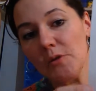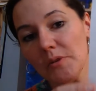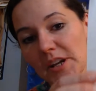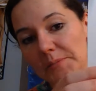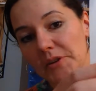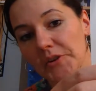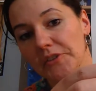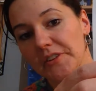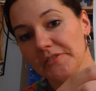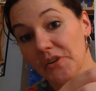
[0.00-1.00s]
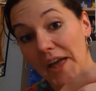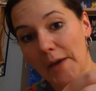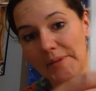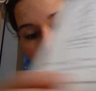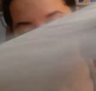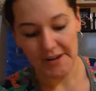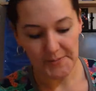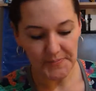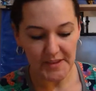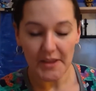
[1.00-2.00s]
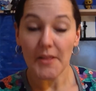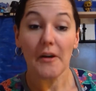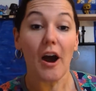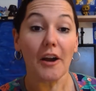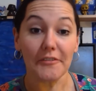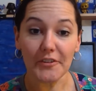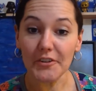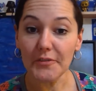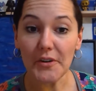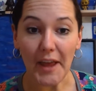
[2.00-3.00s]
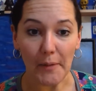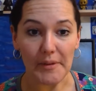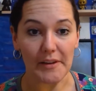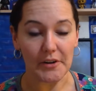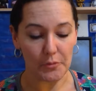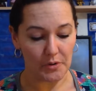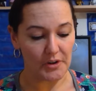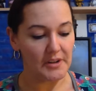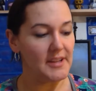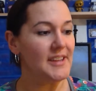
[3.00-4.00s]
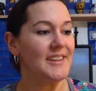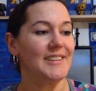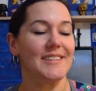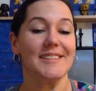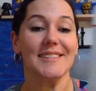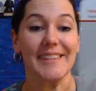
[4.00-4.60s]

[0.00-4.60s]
we're going to be going over the vocabulary. Our first vocabulary word is